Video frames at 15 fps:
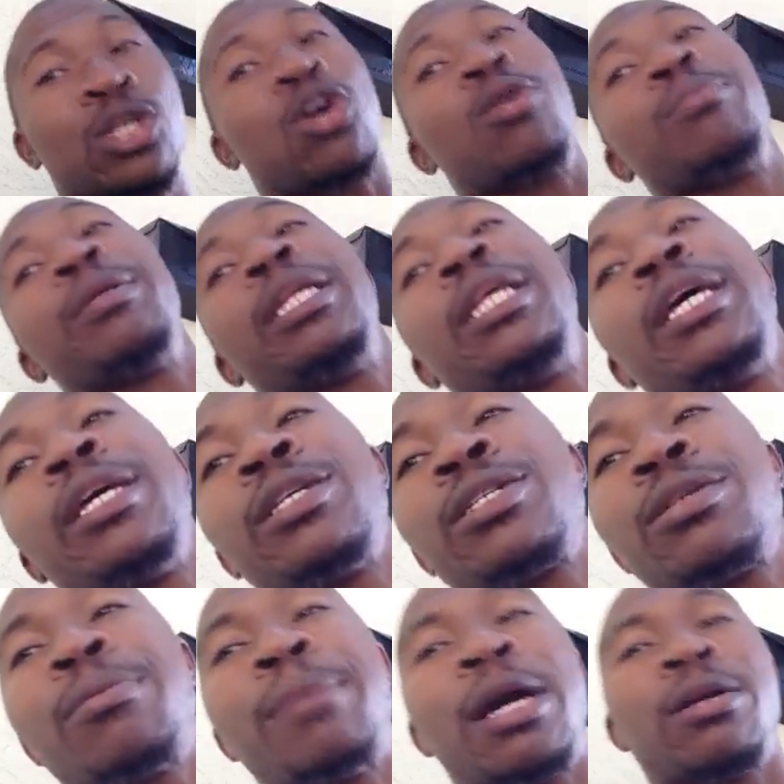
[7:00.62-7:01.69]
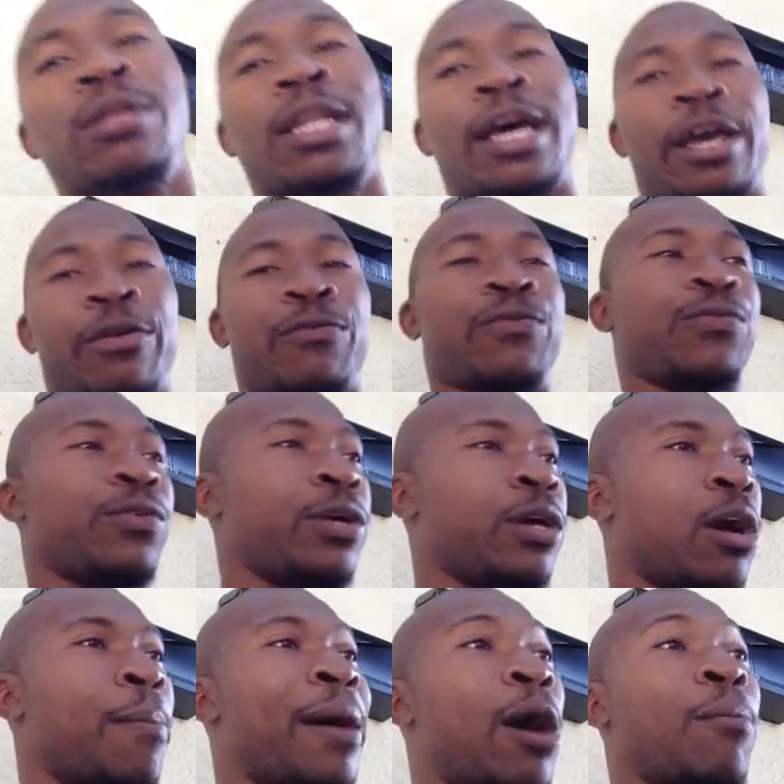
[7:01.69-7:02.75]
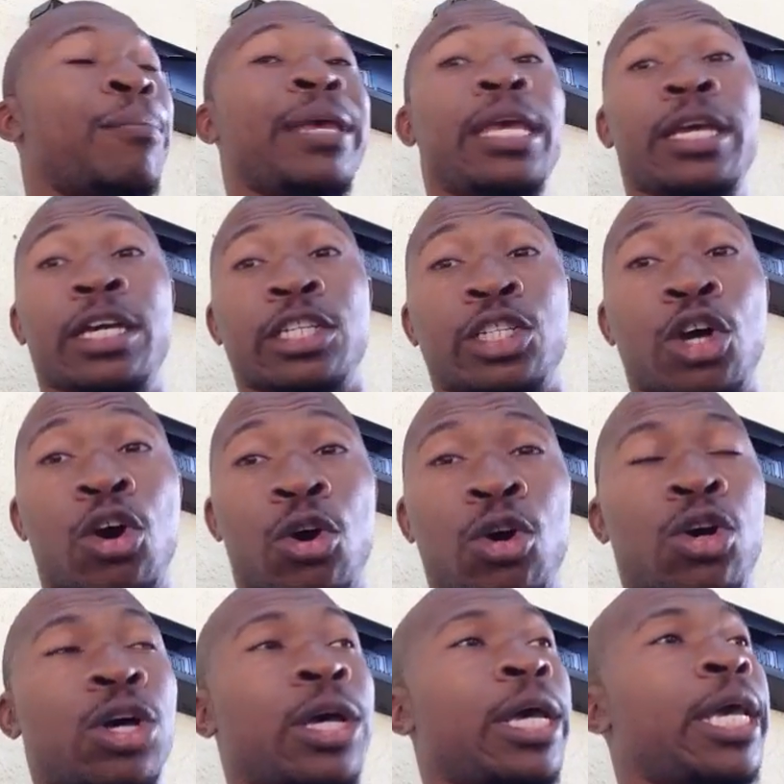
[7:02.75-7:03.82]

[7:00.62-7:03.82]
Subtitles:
taught me this about life, about being adult.